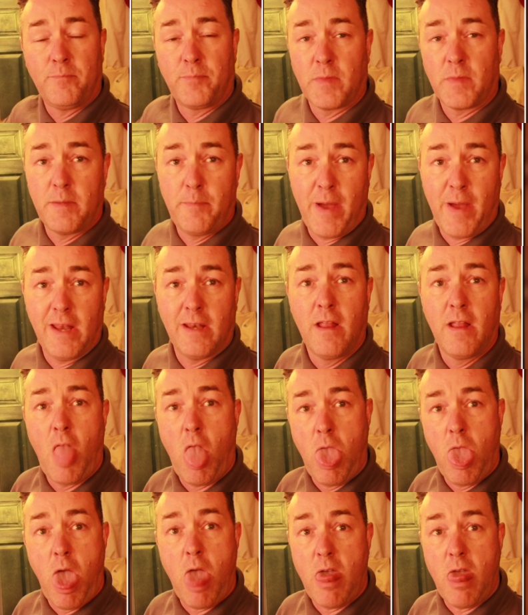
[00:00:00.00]
depend,
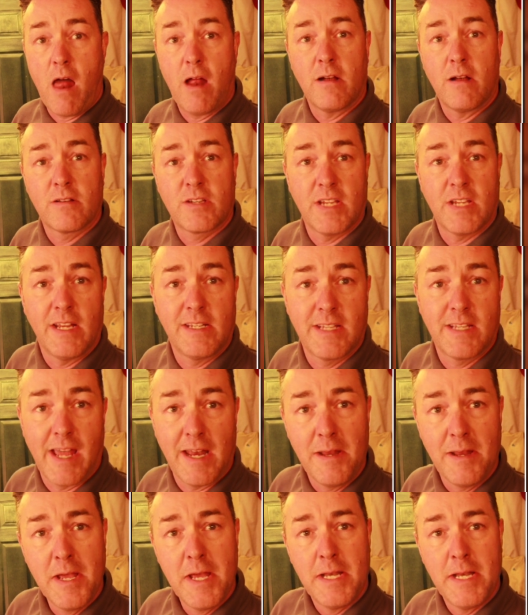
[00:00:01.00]
I'll say it
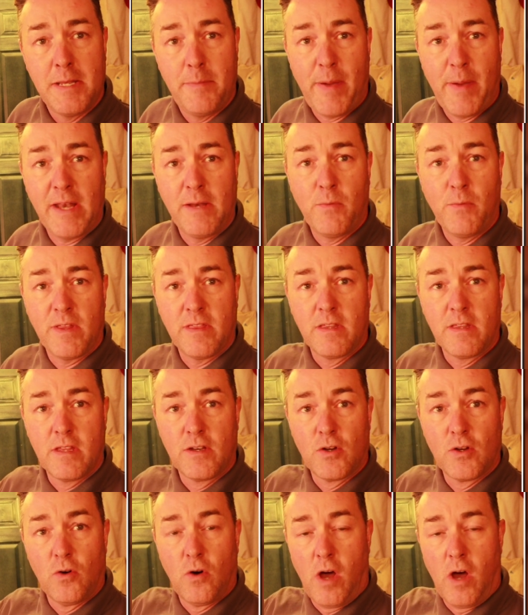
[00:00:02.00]
again, depending whether the
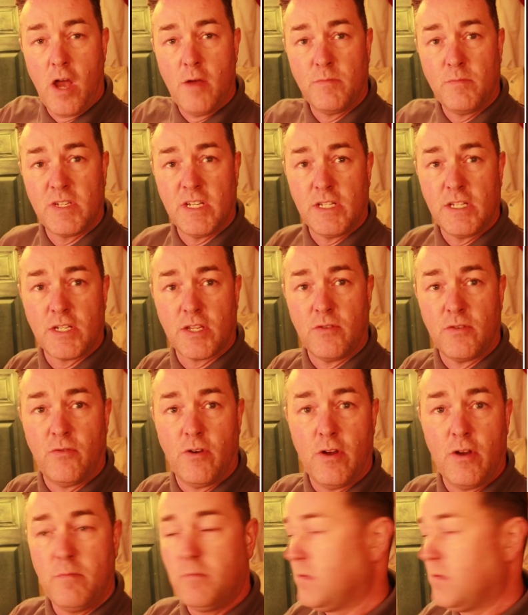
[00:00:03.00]
door opens into the
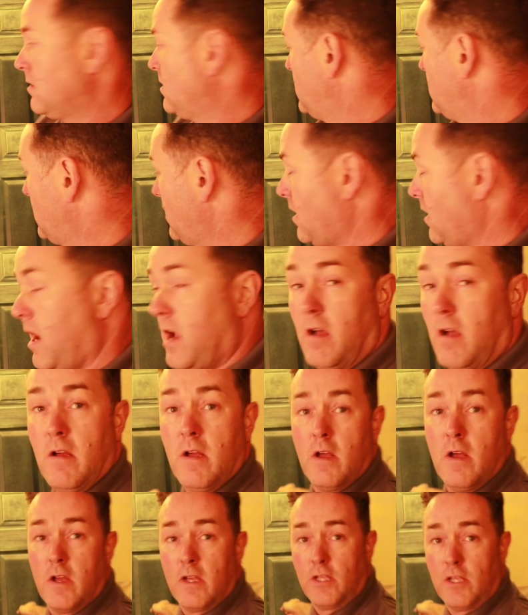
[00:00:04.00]
room, you'll
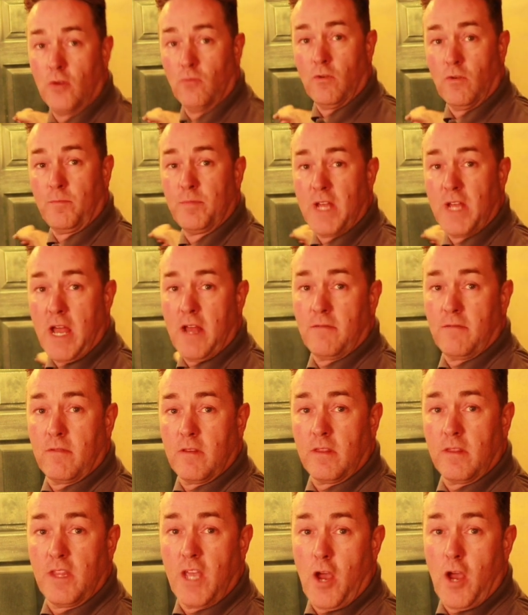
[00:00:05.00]
you'll rub down
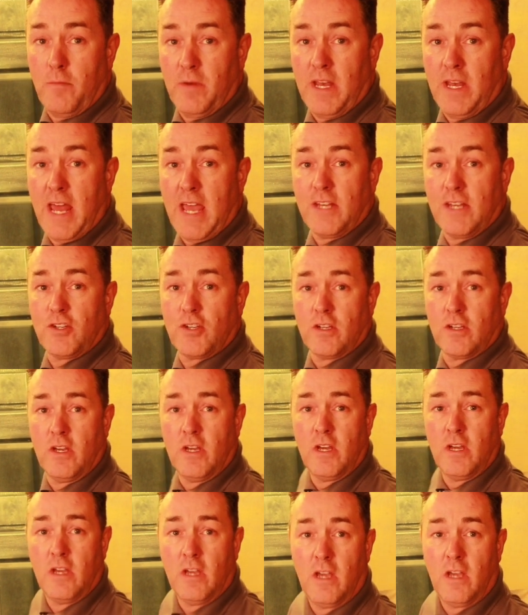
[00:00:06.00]
the opening edge.
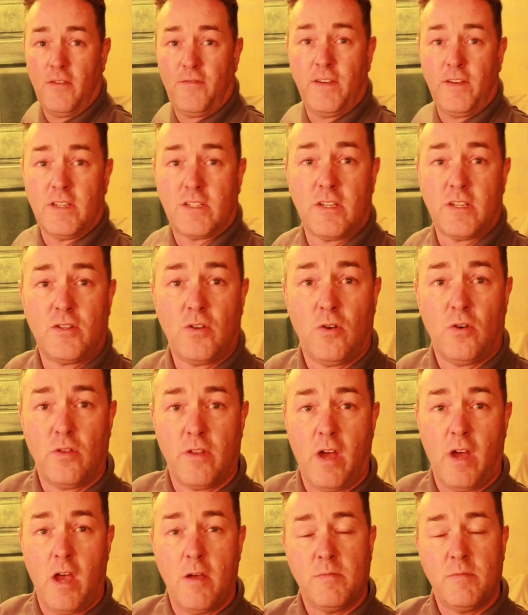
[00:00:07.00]
If it's a door
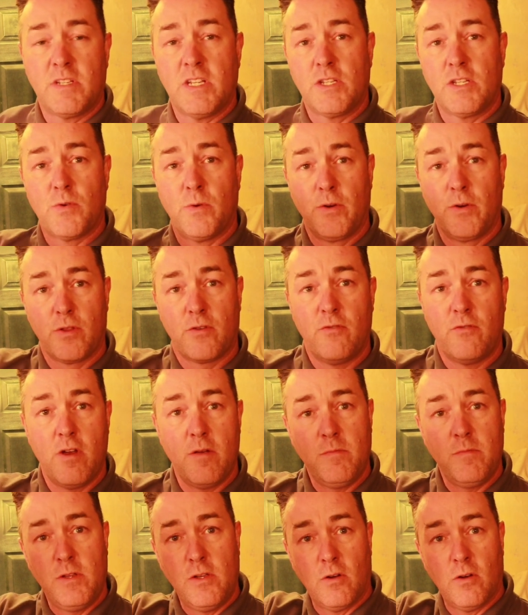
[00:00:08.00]
that opens into another
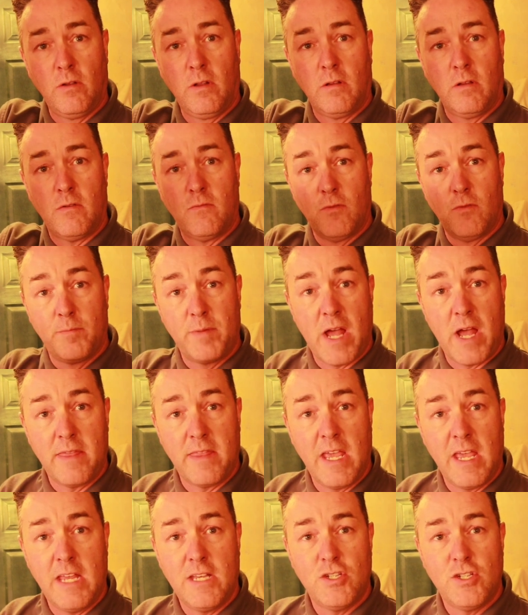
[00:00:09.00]
room, you'll rub down
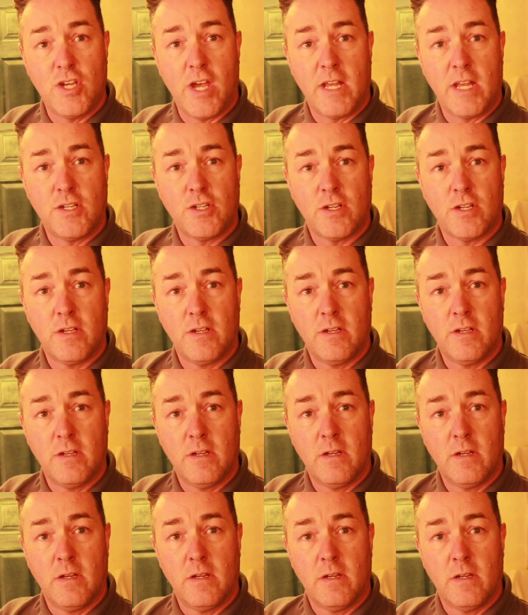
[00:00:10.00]
the hinge edge.
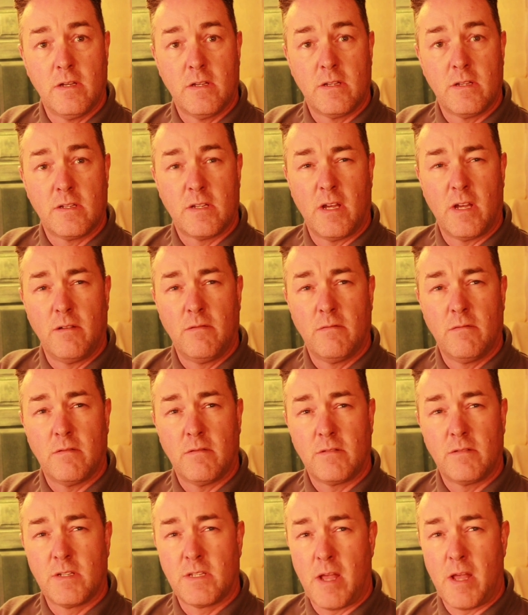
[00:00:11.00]
So
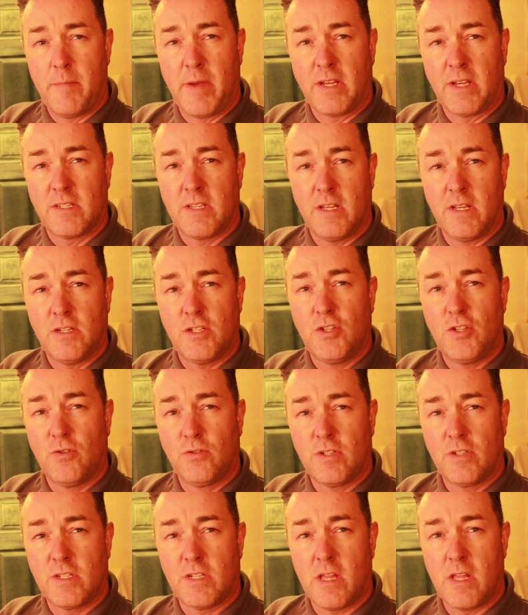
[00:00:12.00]
does that make sense? Do you
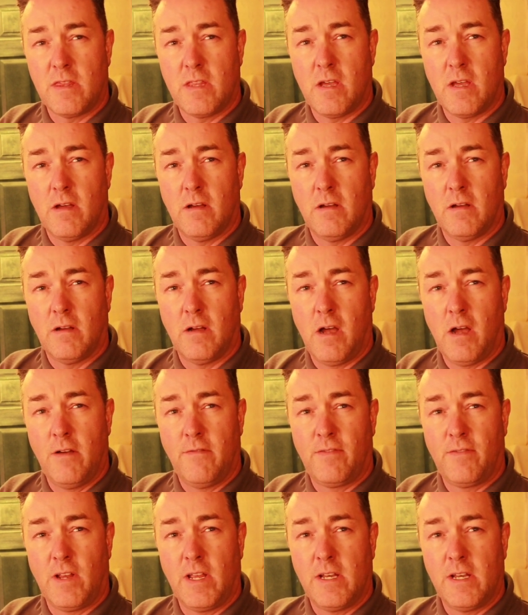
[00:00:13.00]
understand that?
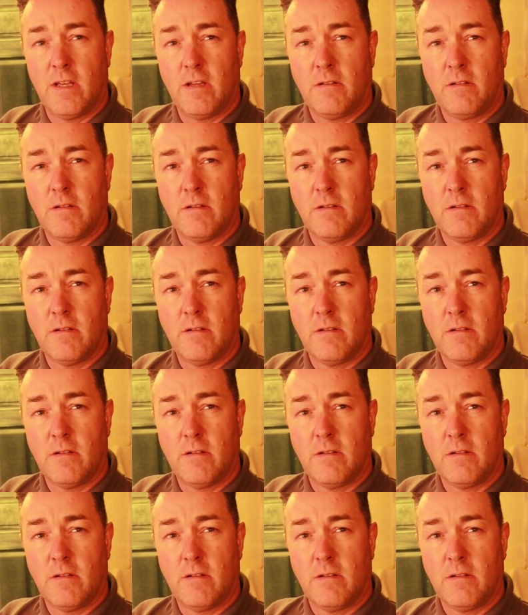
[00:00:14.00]
Hopefully you do.